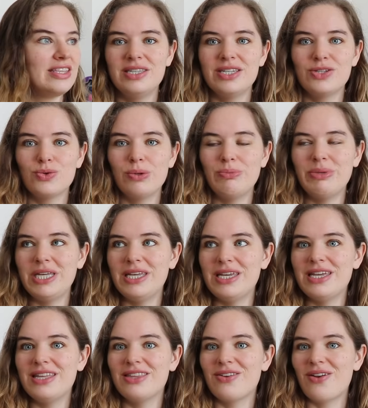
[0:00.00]
This will be
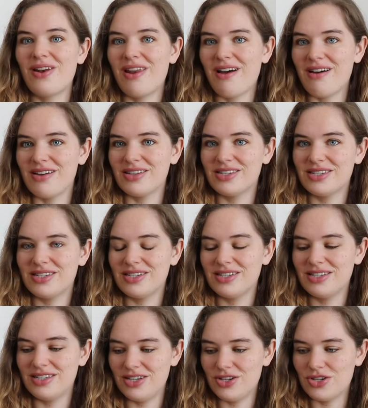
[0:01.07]
in the last
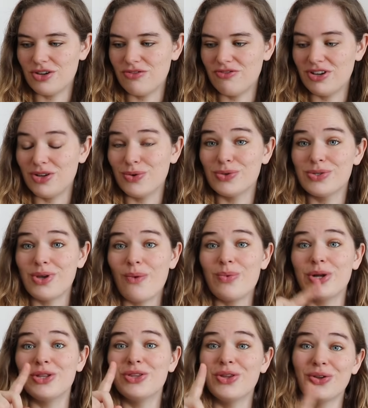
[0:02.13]
t-shirt video, so I
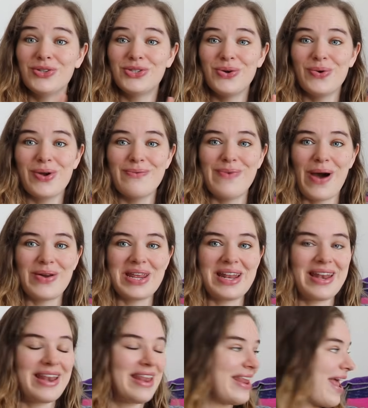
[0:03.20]
will not talk about
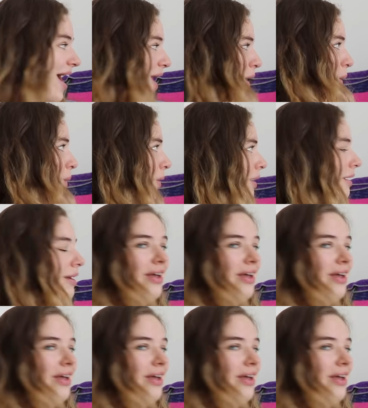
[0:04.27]
it now.